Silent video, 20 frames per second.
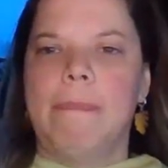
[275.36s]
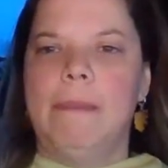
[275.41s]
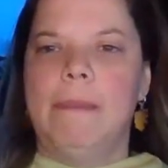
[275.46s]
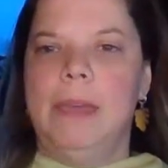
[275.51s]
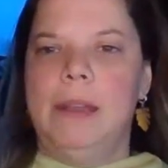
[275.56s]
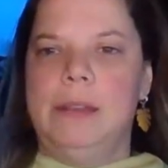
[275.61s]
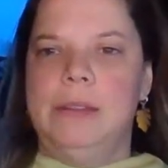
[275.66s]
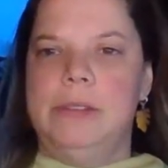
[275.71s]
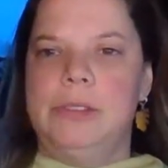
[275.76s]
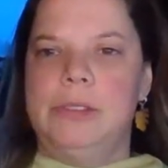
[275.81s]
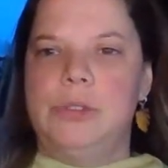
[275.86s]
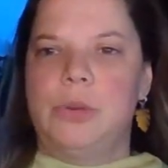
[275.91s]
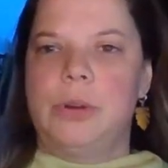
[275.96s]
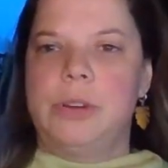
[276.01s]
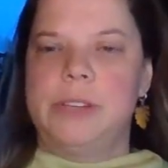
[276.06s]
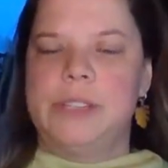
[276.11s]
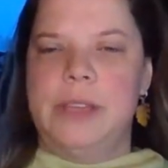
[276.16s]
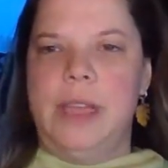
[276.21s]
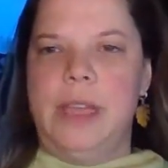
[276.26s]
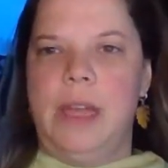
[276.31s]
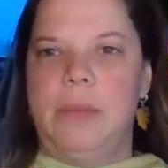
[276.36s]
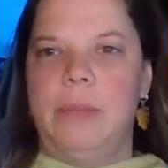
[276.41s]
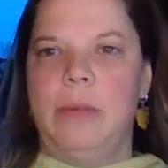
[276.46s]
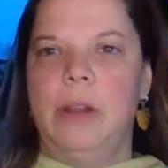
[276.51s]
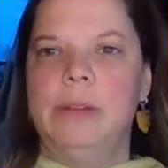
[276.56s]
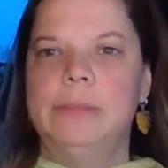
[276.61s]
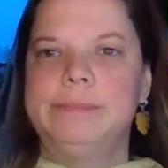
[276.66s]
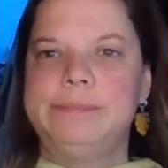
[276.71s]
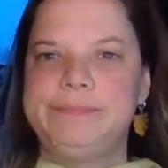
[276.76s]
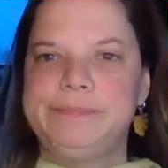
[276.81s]
that is towards the
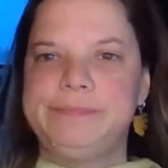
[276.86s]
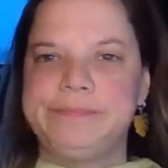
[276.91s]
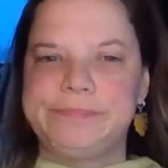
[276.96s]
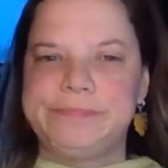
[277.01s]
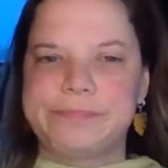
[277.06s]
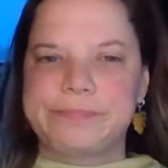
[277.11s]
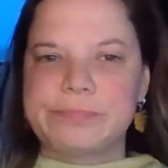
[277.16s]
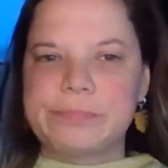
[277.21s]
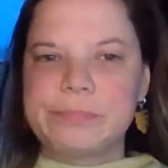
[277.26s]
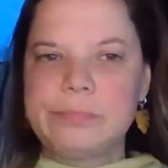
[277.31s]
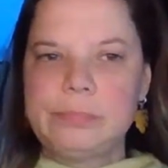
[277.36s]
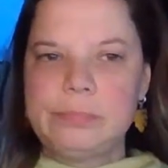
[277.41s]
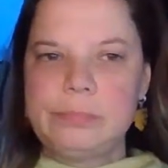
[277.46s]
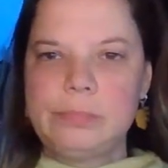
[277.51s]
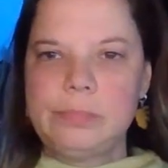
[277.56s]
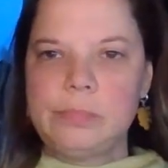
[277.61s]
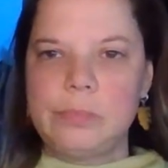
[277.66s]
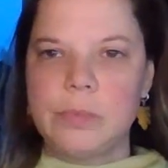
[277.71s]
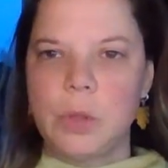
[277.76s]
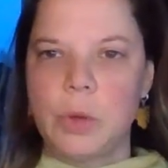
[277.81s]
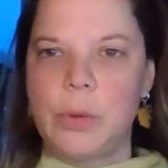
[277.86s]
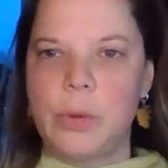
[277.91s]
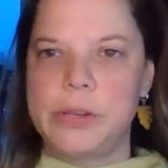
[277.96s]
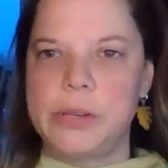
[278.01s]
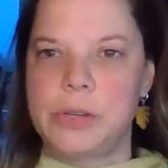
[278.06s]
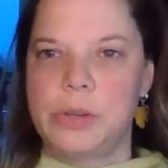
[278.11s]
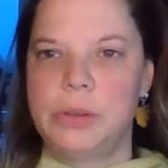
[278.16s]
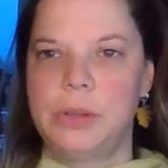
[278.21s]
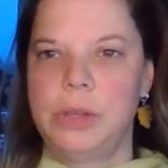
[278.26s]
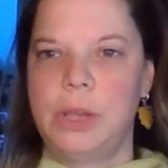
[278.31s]
camera, I'm going
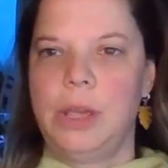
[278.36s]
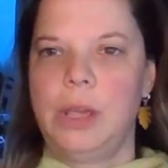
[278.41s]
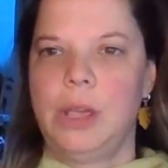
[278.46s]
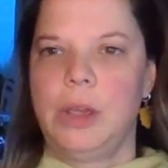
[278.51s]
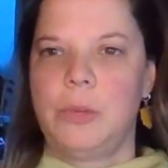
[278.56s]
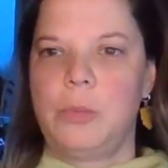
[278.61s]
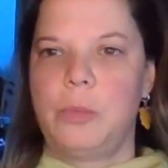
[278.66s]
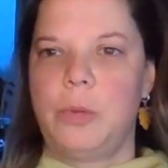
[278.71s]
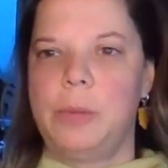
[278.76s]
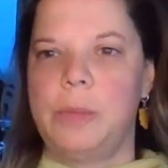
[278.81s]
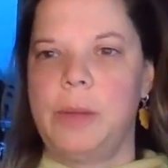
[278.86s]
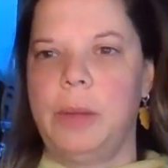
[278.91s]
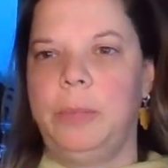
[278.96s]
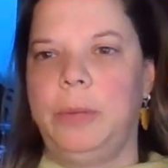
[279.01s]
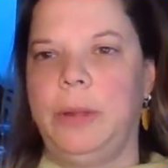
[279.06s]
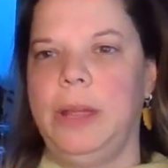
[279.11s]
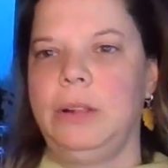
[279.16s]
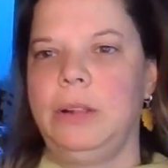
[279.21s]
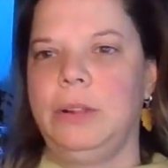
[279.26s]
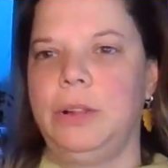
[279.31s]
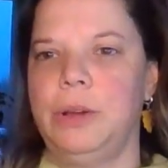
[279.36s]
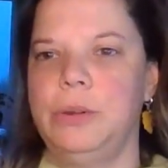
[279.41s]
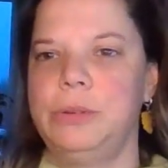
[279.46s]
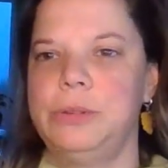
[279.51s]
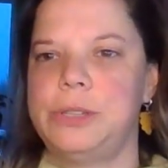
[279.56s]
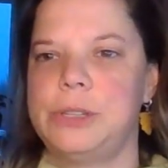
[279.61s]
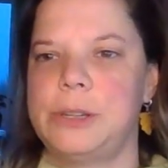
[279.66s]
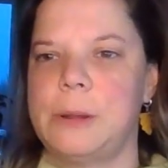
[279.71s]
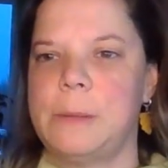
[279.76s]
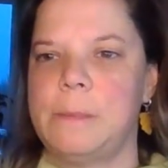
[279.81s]
to bring my plate
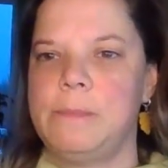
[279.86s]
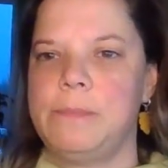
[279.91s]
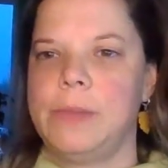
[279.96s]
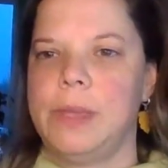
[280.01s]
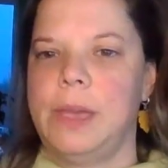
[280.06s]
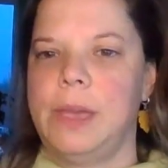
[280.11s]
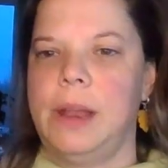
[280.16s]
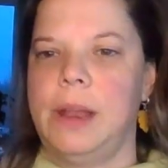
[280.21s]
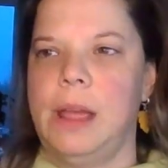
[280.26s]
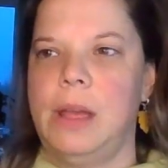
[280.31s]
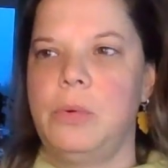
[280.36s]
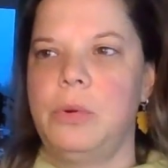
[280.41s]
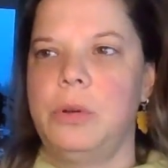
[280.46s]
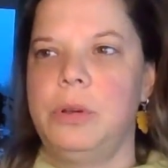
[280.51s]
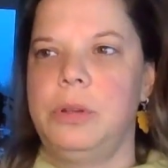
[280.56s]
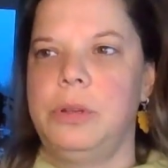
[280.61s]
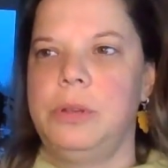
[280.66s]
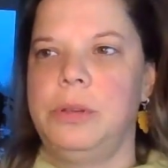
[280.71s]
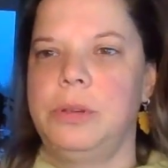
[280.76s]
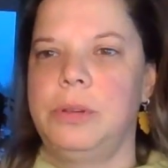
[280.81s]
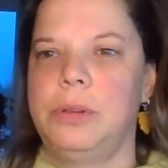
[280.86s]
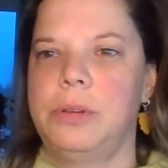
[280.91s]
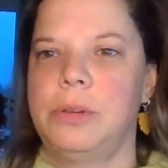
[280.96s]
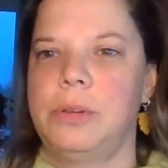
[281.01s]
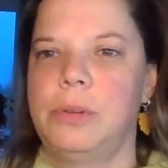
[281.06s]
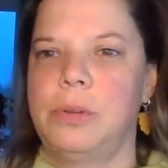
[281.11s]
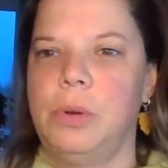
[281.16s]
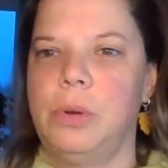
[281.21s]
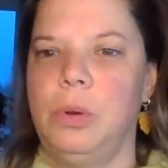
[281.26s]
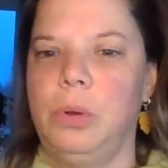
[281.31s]
close and I will
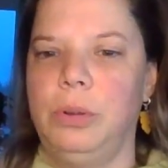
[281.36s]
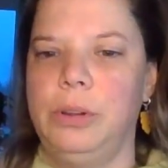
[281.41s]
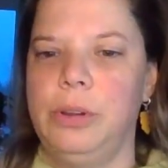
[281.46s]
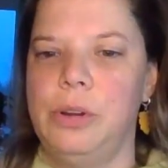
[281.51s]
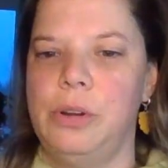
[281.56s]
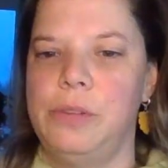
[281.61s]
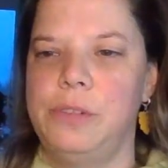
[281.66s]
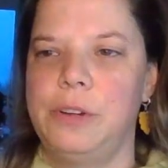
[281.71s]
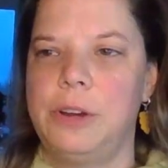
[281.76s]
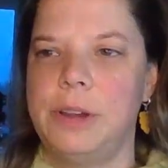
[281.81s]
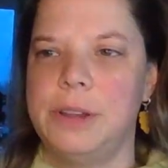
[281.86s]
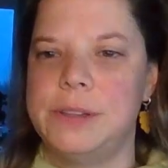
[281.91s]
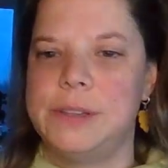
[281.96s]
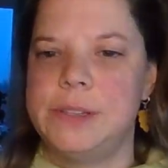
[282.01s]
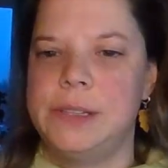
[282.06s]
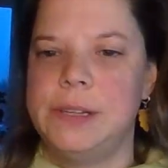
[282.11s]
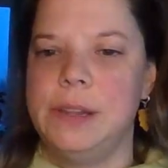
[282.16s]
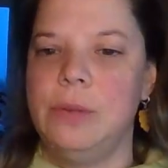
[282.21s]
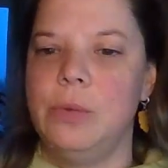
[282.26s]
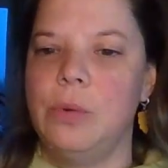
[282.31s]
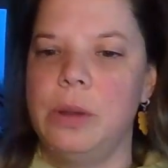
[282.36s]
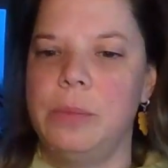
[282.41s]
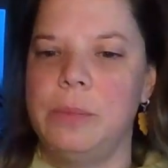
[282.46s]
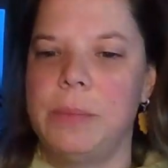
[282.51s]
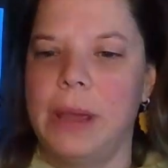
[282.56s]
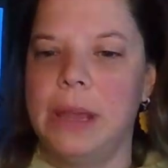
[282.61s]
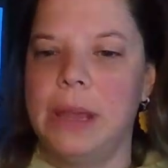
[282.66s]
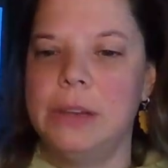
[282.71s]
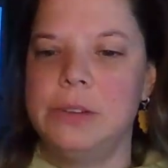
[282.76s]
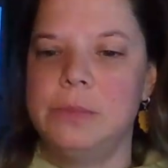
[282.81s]
hold it over and see what
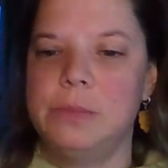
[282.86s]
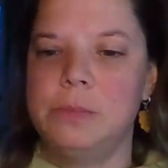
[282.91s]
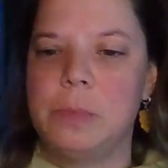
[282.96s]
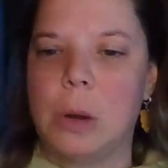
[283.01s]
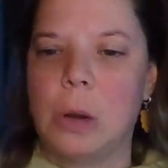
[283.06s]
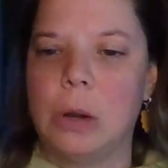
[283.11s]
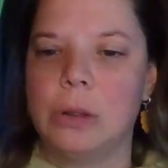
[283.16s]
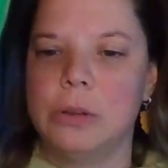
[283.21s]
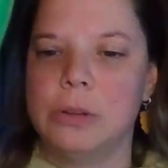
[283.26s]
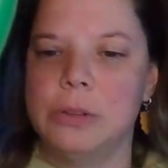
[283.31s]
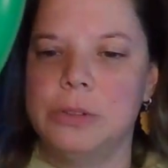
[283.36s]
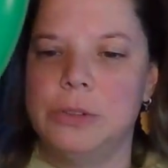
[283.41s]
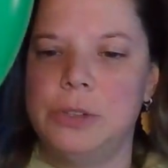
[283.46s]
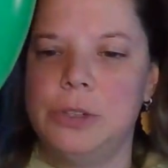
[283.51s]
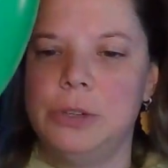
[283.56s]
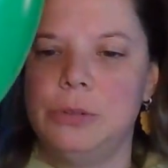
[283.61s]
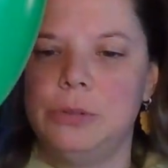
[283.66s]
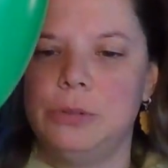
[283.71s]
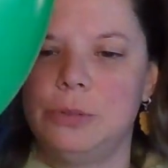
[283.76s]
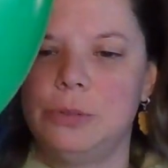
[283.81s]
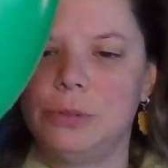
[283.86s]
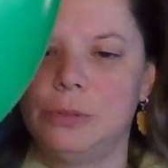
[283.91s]
my particles do.